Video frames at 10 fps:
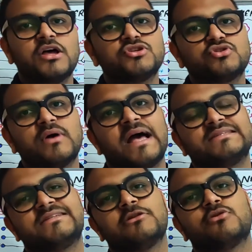So
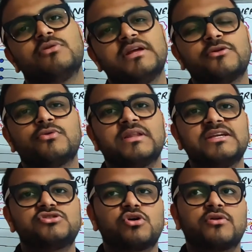acetylcholine
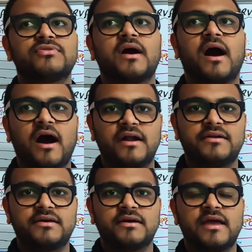released on the
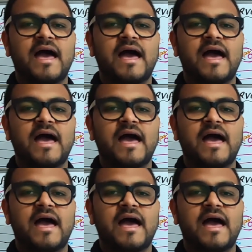heart